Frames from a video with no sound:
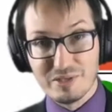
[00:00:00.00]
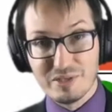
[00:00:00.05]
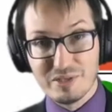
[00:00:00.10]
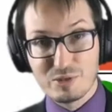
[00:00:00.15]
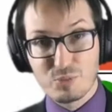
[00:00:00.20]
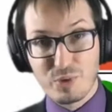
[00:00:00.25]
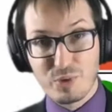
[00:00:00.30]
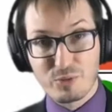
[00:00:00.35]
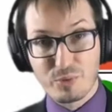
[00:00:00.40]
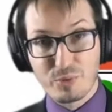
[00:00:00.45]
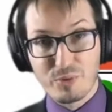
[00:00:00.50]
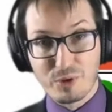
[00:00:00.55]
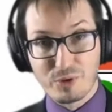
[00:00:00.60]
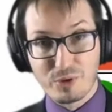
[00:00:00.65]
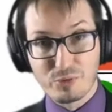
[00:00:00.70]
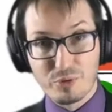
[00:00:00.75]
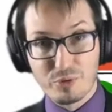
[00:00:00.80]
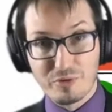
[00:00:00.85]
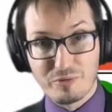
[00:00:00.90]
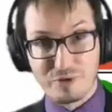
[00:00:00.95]
This is what we
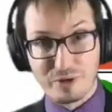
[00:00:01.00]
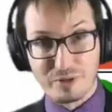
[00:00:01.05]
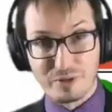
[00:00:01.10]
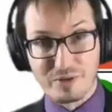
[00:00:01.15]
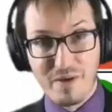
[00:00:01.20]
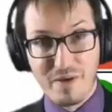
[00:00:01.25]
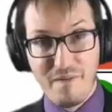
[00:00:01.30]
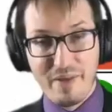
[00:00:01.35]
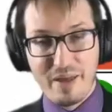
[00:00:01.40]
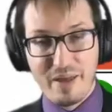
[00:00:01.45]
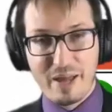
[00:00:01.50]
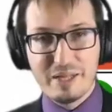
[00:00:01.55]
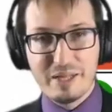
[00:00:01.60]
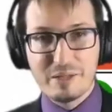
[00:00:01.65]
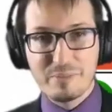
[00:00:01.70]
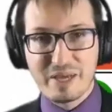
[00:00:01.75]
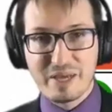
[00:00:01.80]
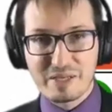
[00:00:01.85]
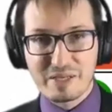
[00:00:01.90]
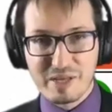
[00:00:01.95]
want to avoid. And
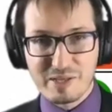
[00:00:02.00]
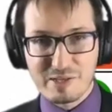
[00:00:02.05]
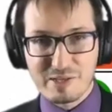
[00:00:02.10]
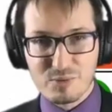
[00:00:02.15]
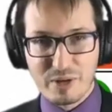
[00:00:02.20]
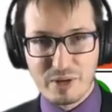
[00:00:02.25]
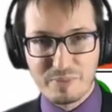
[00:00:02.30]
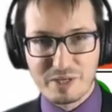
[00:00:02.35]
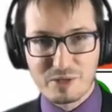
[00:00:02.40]
it makes sense, right?